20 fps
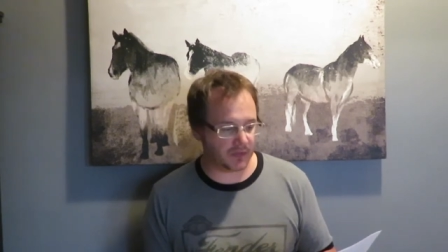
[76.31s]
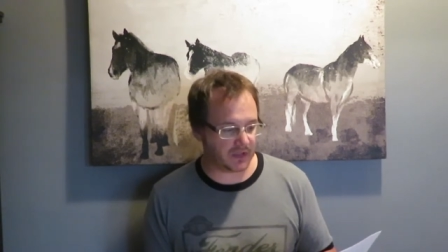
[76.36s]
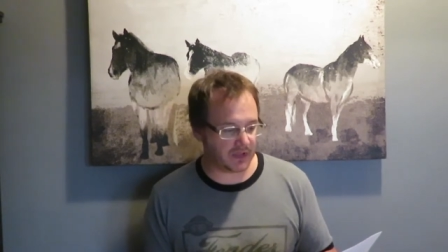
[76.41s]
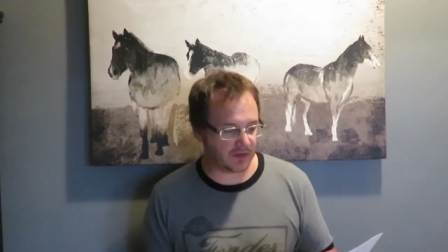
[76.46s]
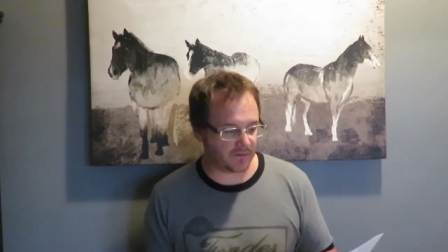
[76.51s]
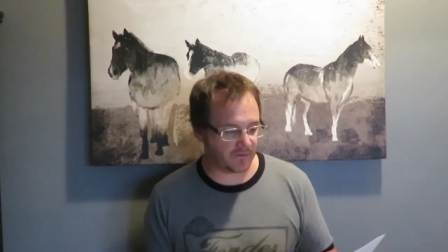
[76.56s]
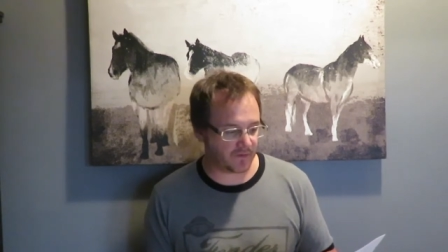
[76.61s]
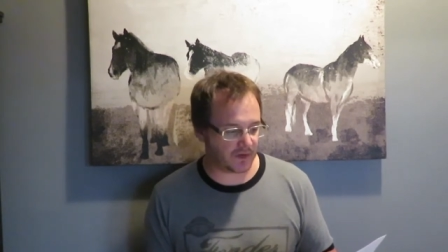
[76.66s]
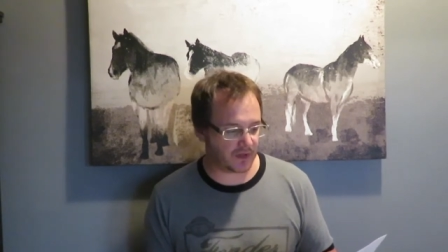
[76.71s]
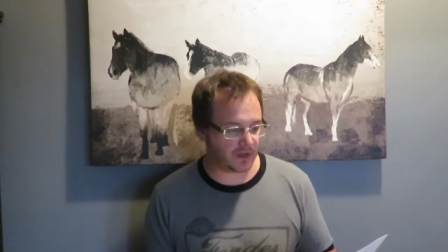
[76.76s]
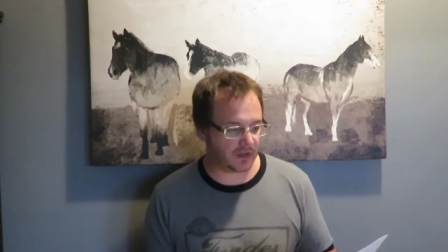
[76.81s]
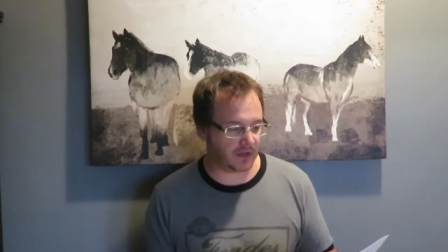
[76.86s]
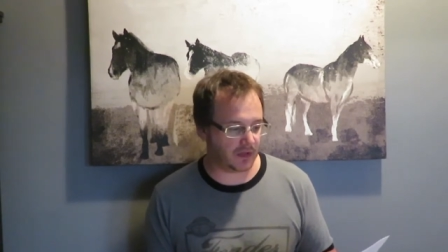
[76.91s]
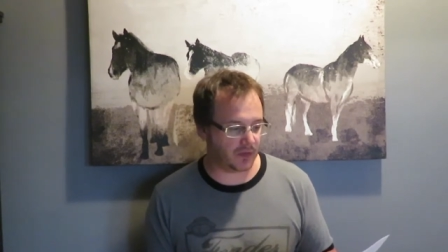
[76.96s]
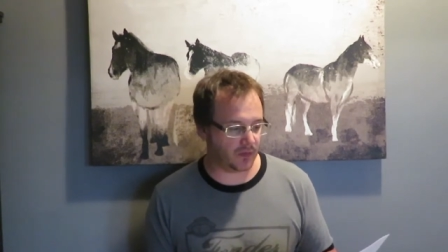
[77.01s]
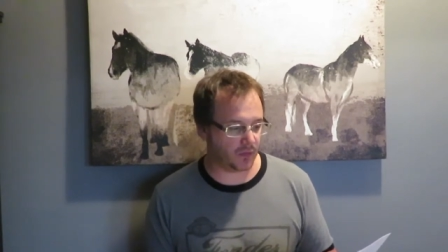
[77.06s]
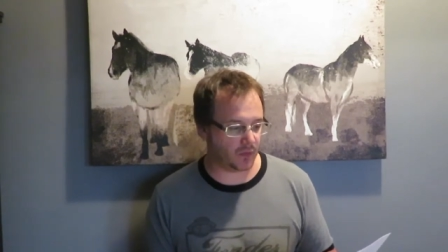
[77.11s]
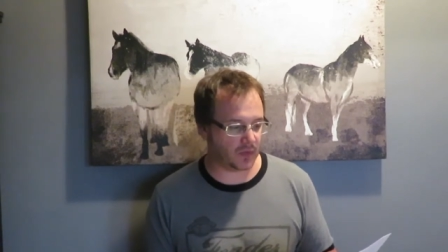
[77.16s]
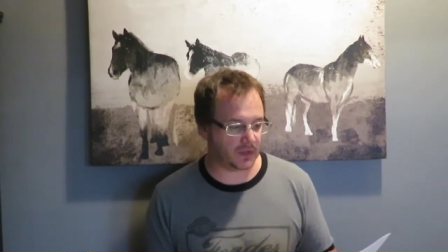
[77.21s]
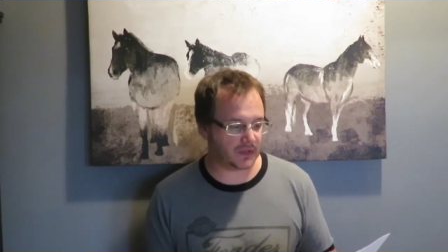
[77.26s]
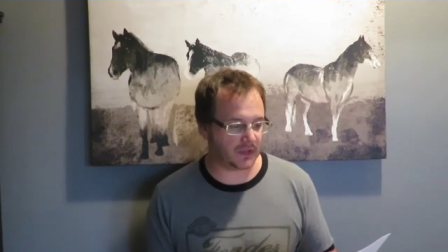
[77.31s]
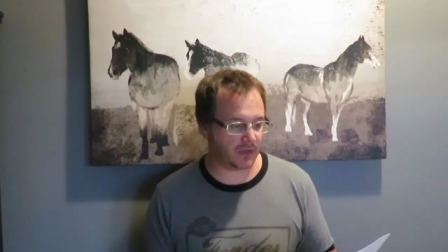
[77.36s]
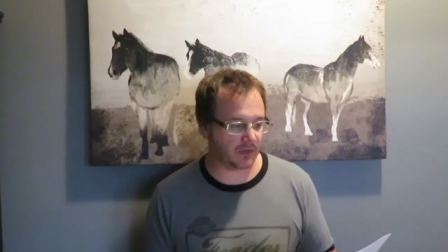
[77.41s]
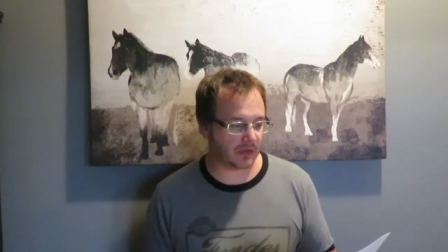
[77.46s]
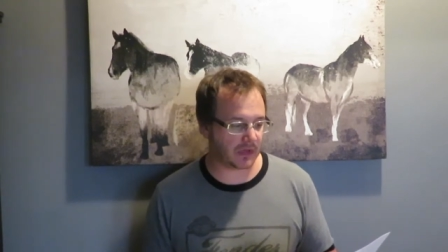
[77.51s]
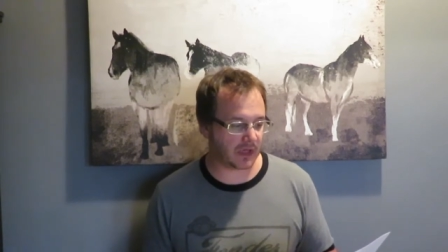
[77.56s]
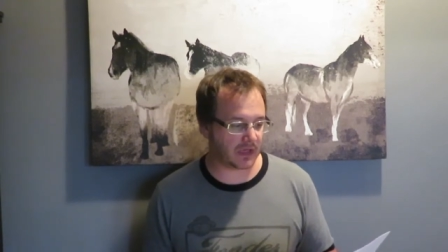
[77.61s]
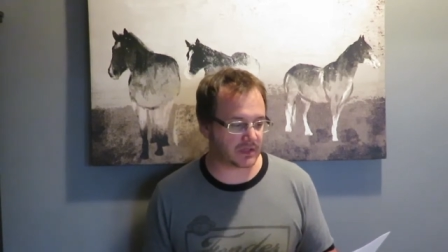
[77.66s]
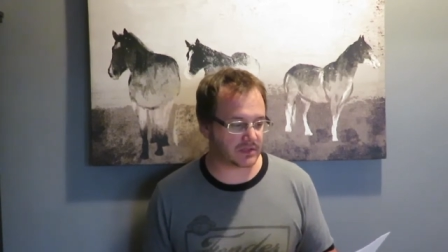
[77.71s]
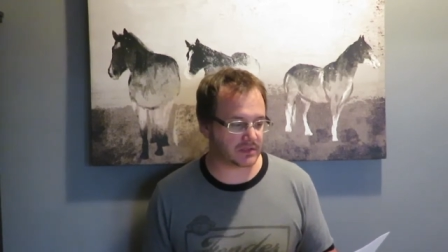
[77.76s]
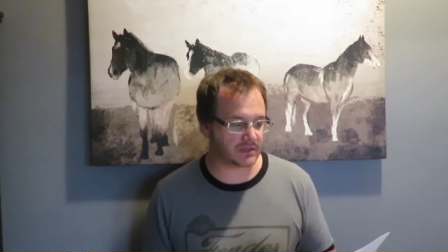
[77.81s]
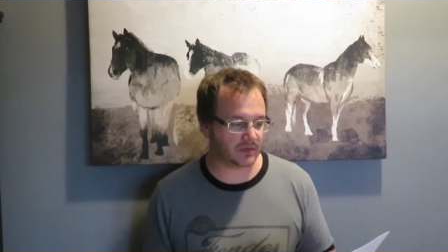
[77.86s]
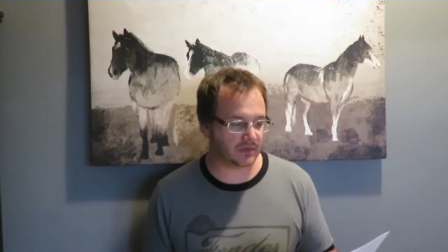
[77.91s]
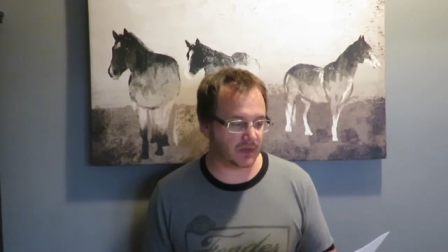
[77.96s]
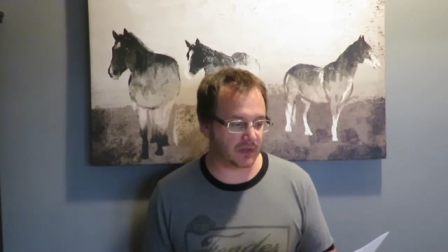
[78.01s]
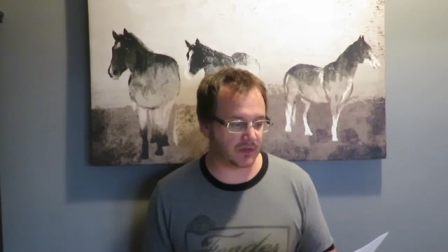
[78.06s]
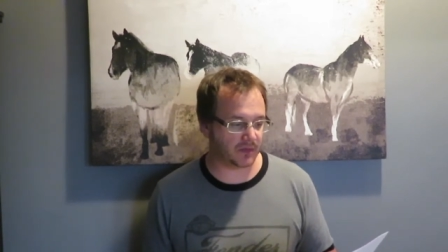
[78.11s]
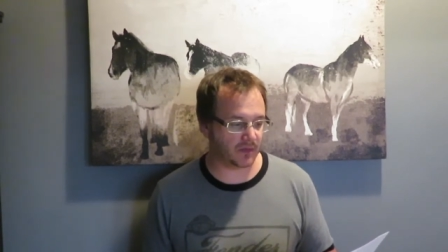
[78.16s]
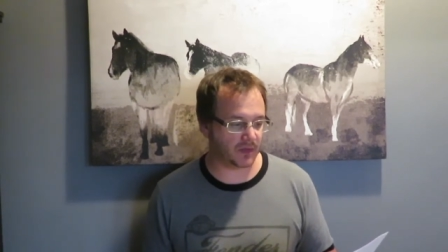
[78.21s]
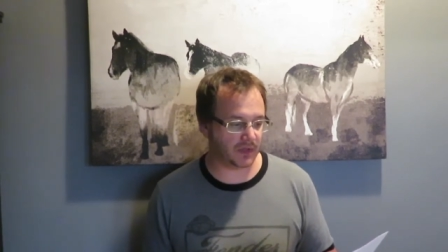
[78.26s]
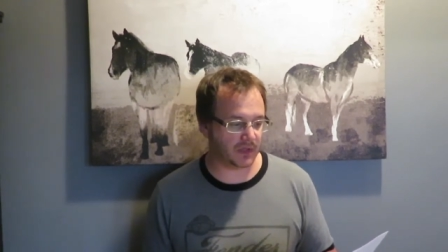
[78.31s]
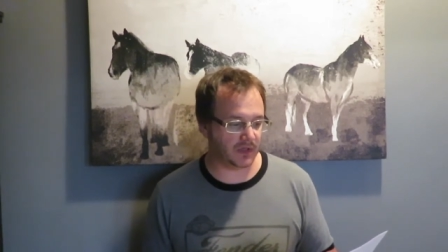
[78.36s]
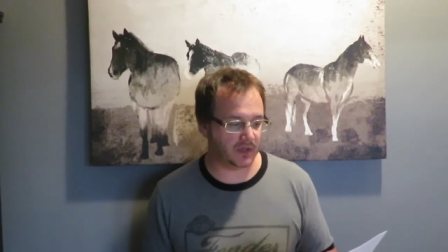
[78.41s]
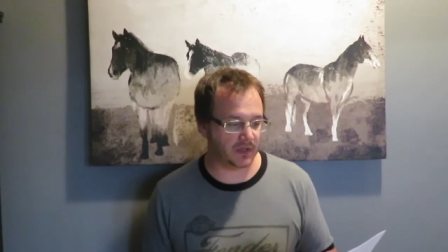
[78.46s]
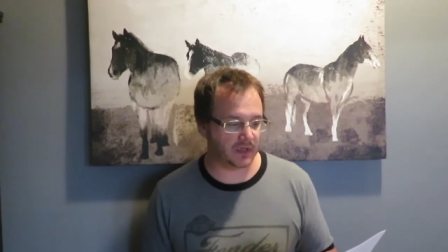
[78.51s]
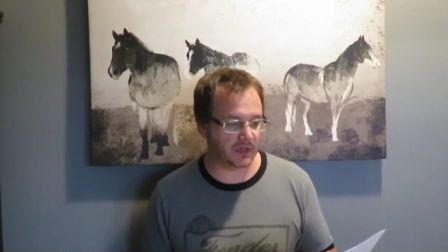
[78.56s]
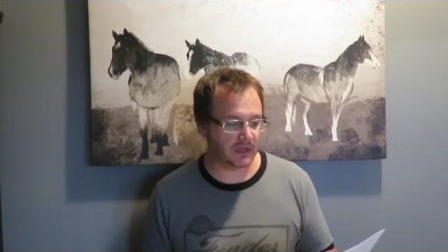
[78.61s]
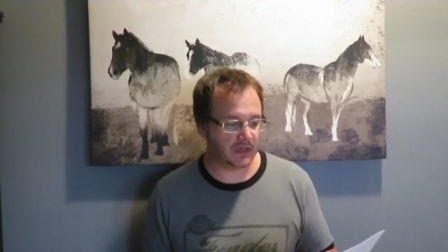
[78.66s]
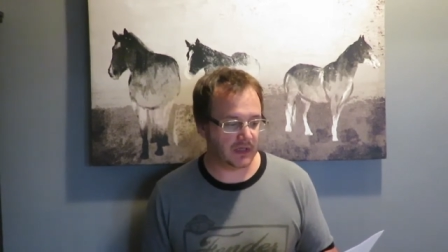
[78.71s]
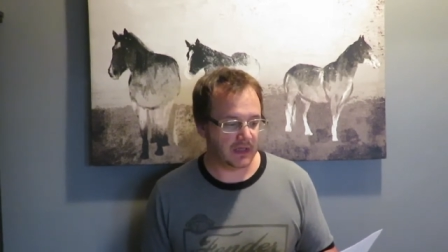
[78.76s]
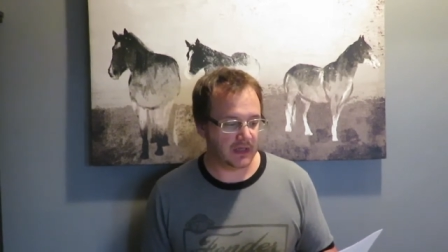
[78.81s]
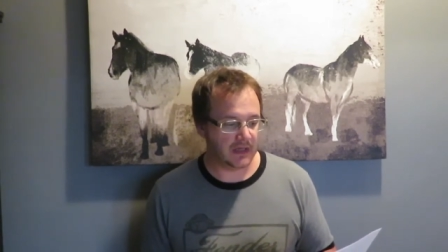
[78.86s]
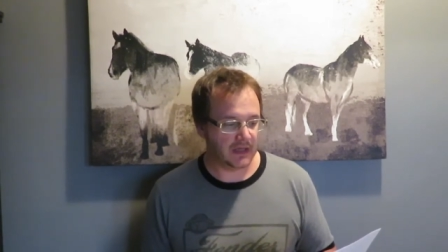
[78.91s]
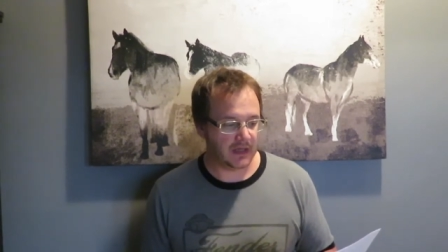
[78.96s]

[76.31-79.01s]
but definitely one that was actually rather really good.